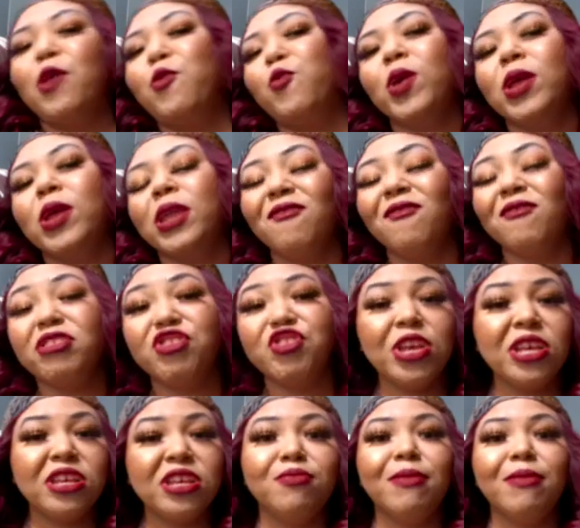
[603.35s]
wouldn't even
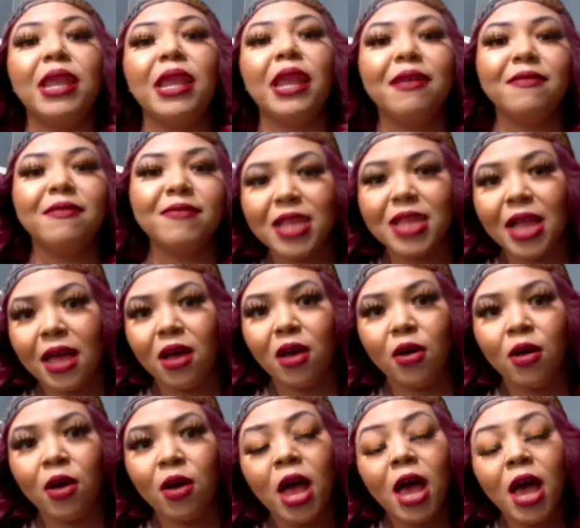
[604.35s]
change my lifestyle.
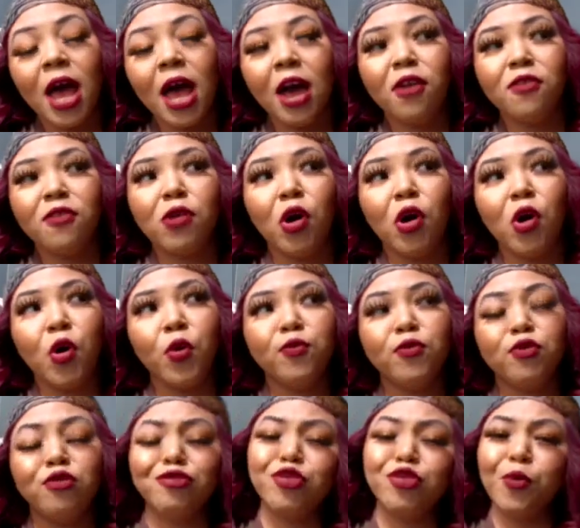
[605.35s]

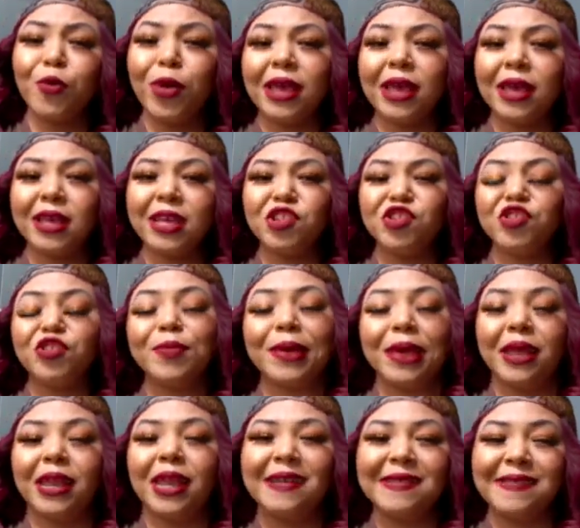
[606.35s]
Losing weight should be a
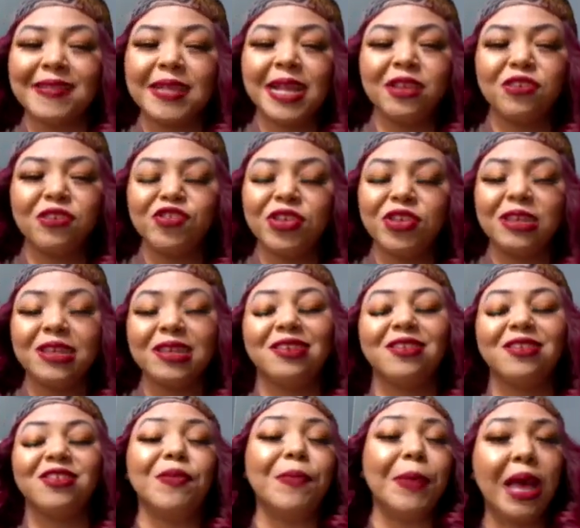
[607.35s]
lifestyle change. It
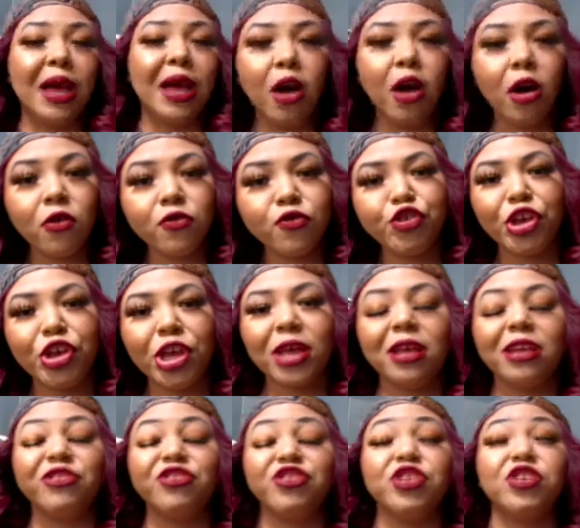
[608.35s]
should be a health
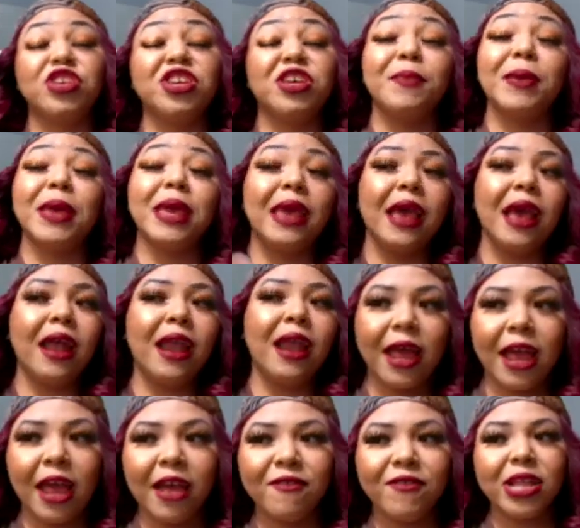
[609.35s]
change. It should be like
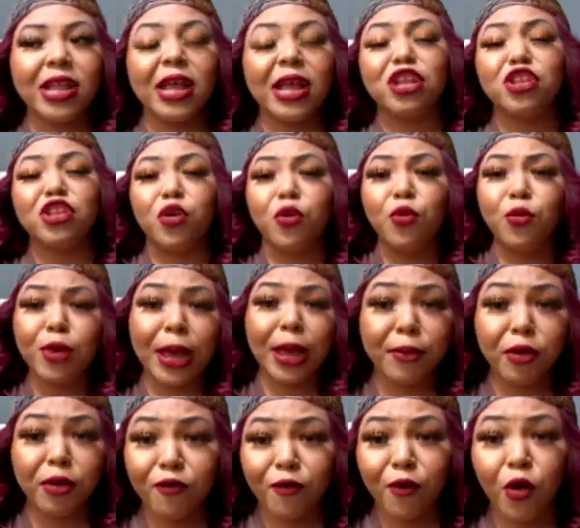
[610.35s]
everything. Don't get
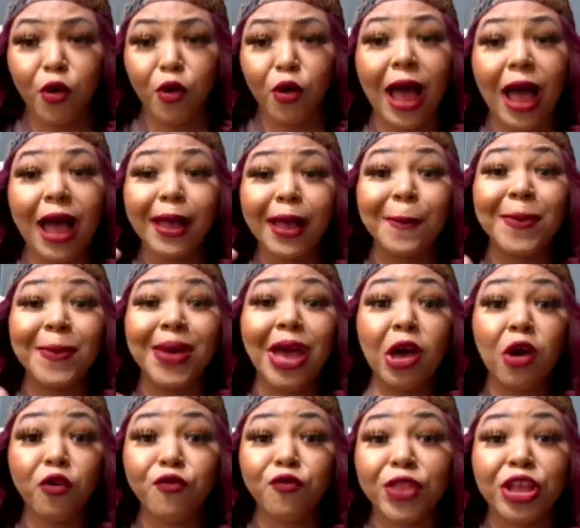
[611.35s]
me wrong. I am
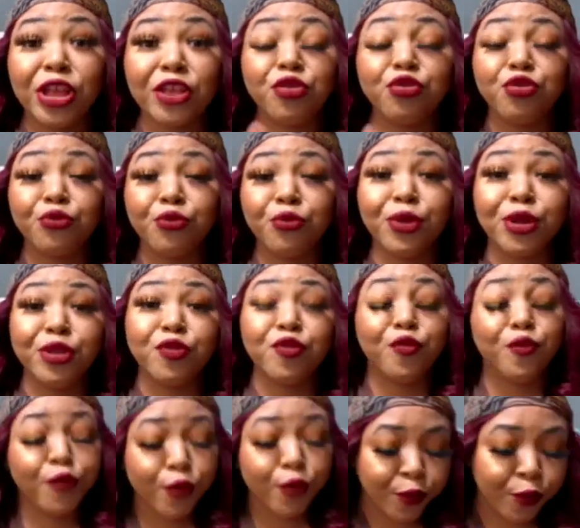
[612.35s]
healthy through and
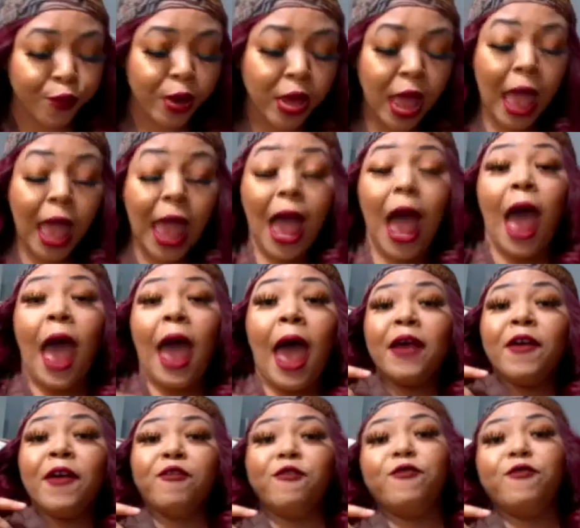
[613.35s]
through. I